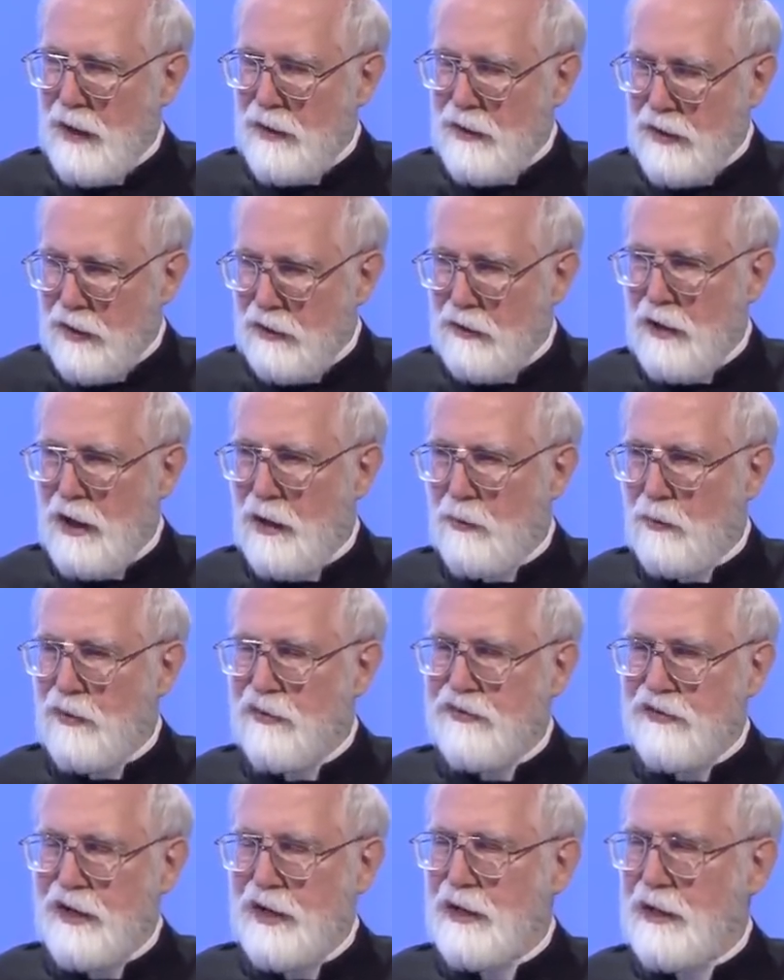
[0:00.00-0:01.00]
then God will
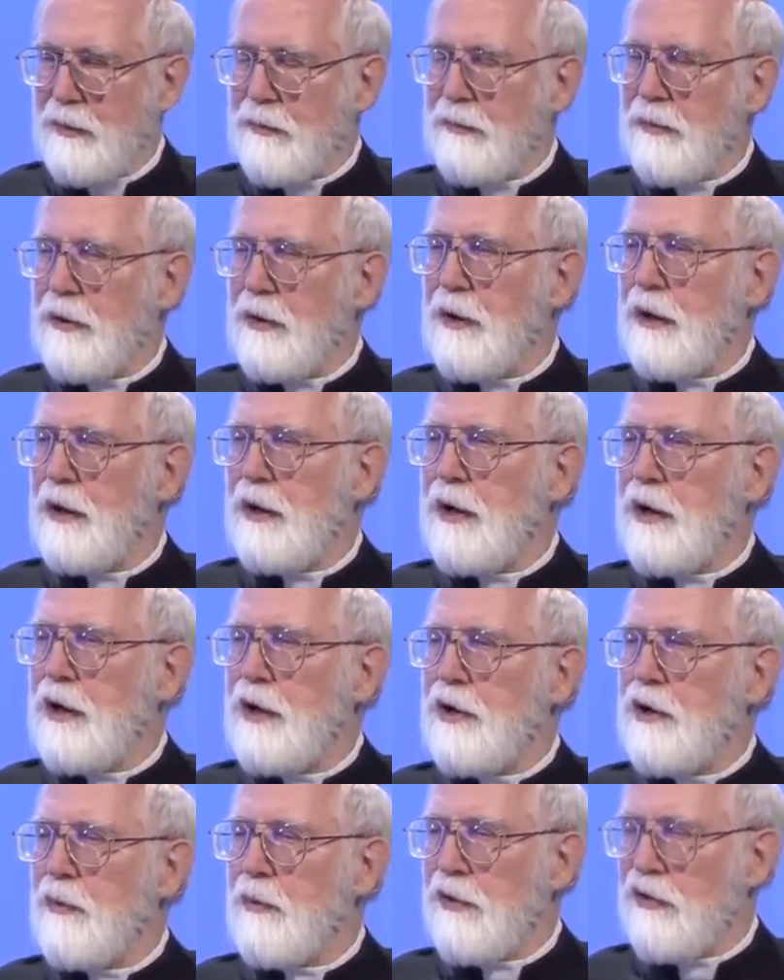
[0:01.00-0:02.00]
send them
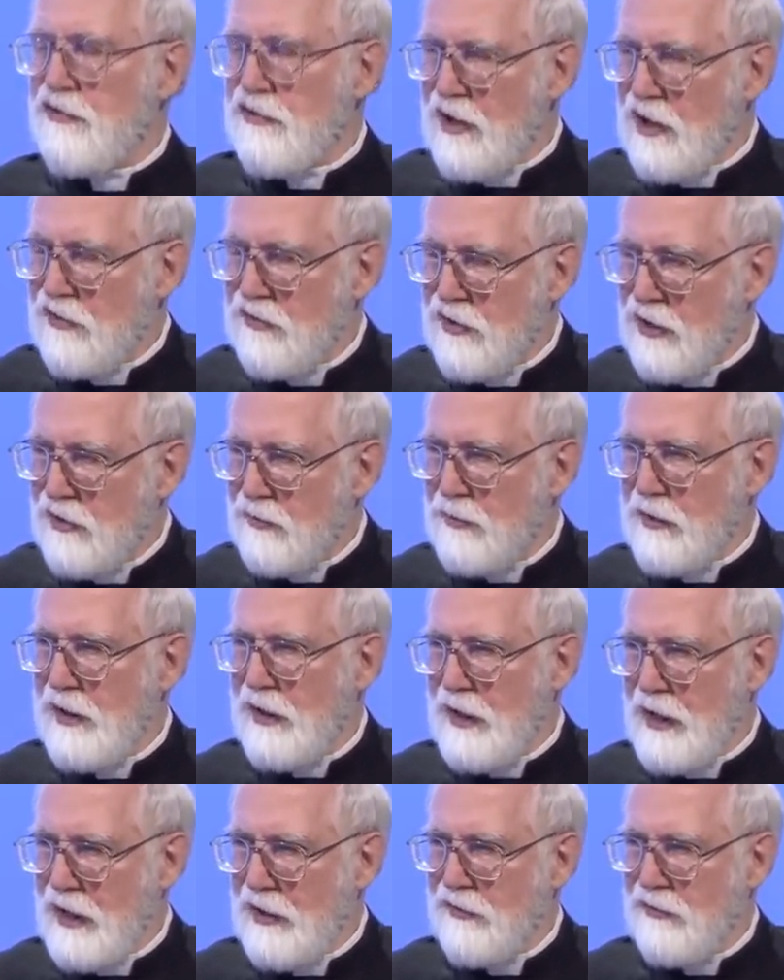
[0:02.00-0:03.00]
the worst chastisement he
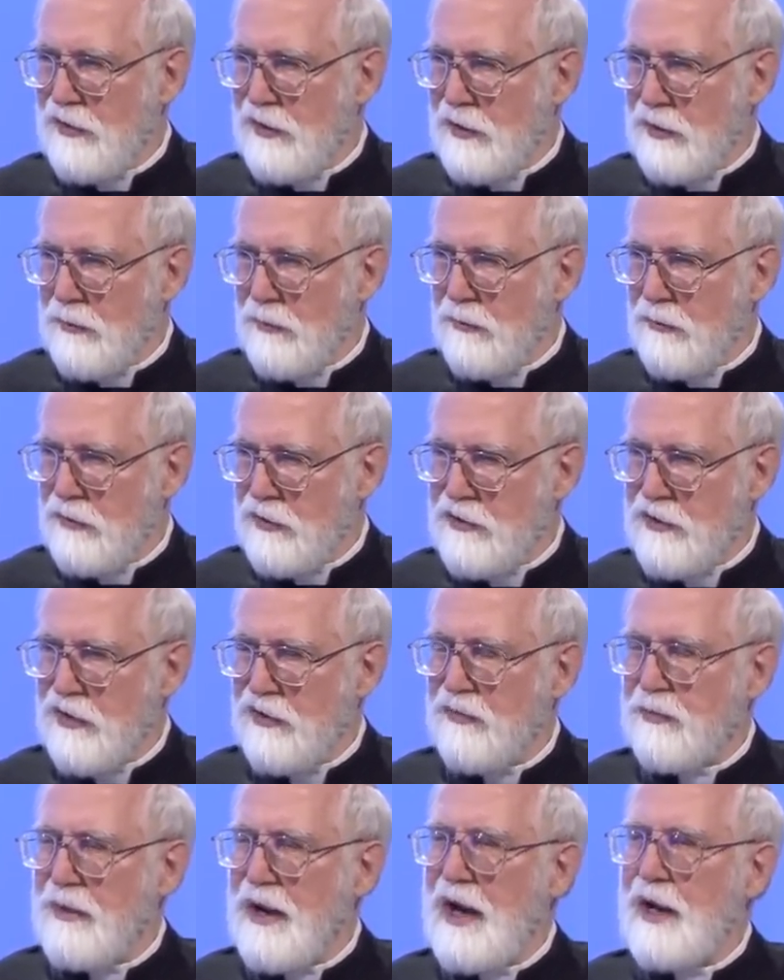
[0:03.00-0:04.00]
can send them, which
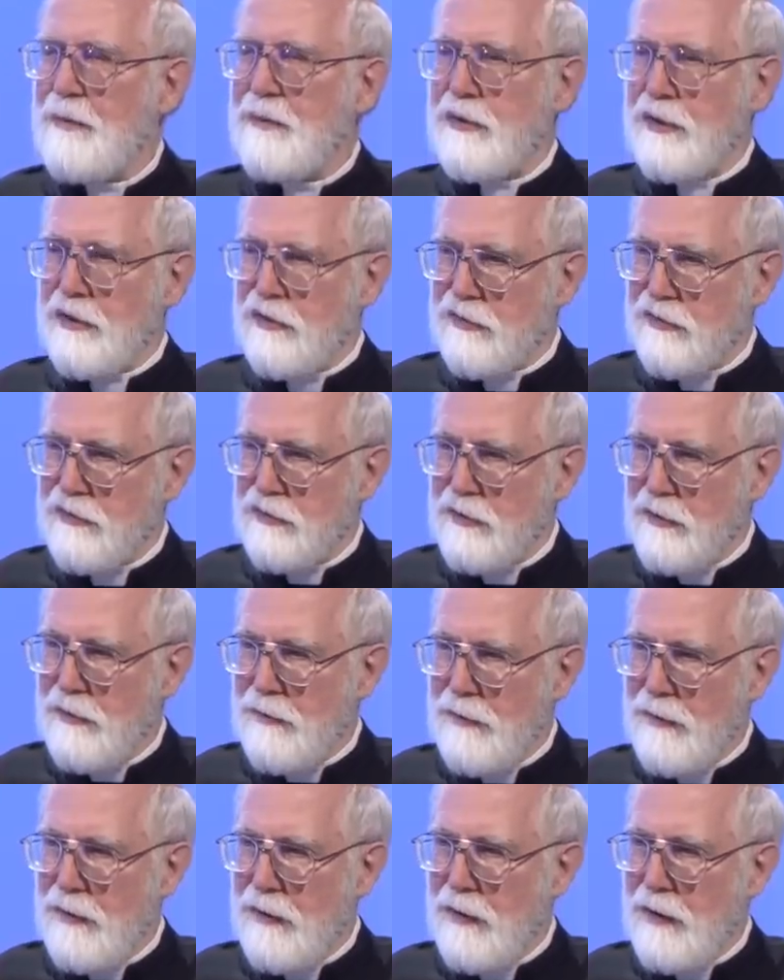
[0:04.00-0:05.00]
is bad priests,
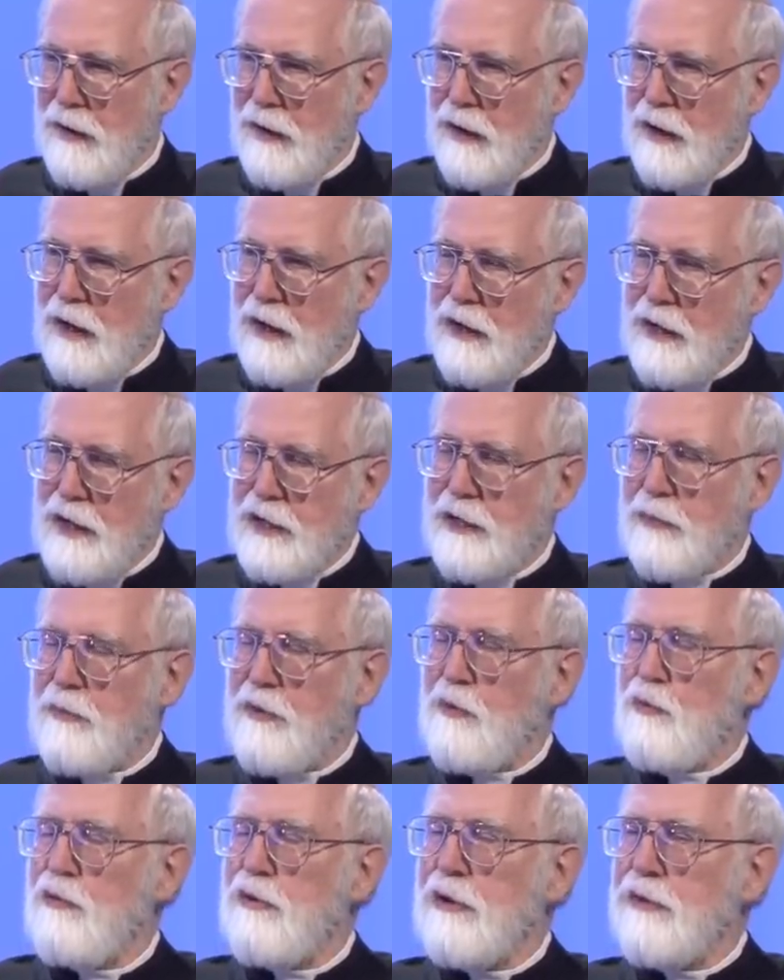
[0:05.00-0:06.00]
that they'll
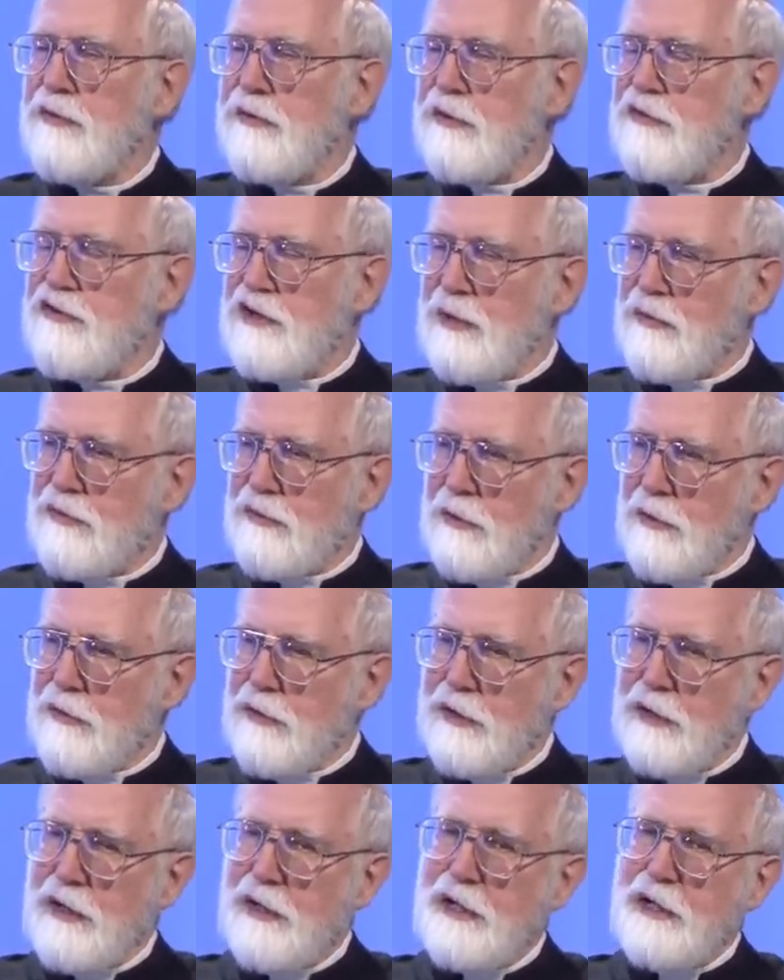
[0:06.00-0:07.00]
be wolves in sheep's
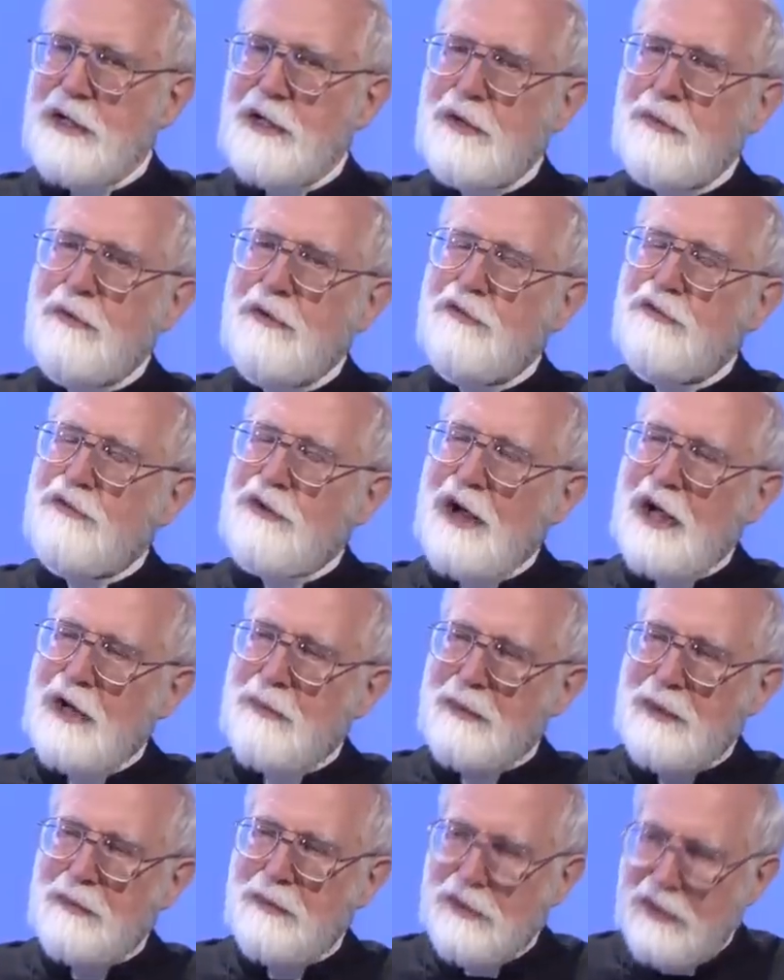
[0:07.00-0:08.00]
clothing, and that they will
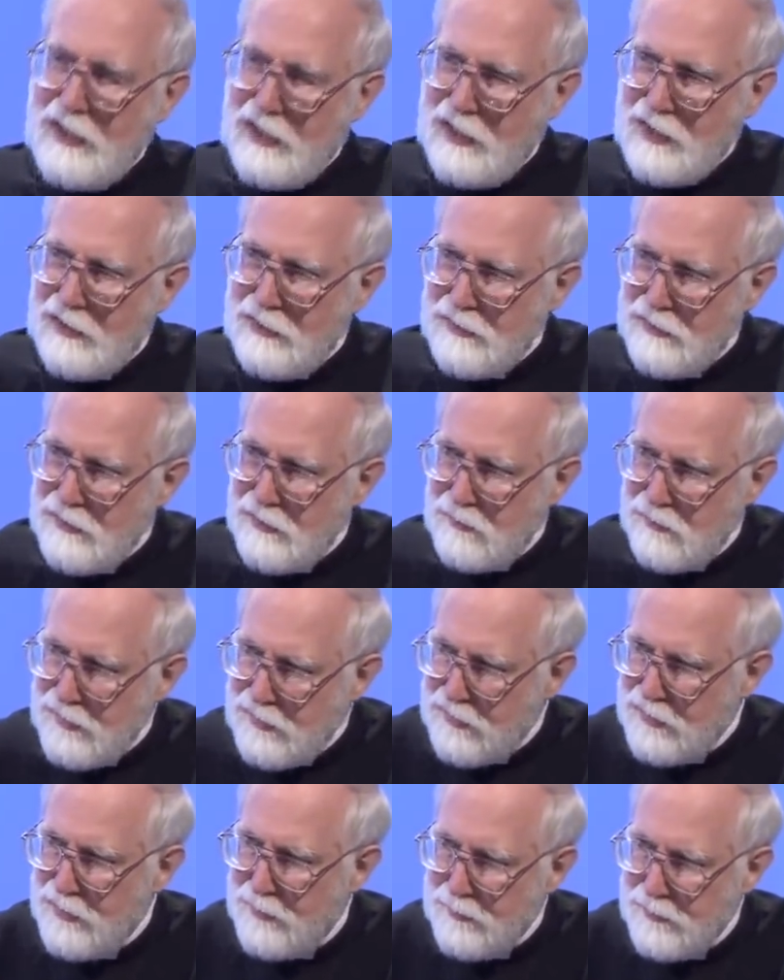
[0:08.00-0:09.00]
drag people to hell
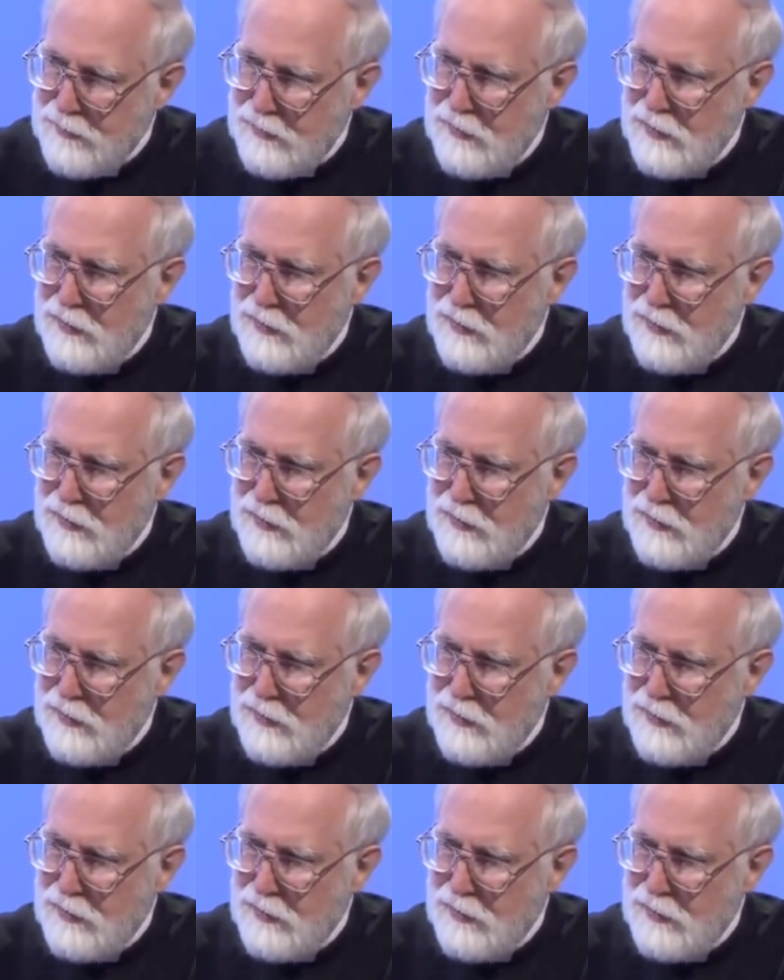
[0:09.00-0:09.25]
with them.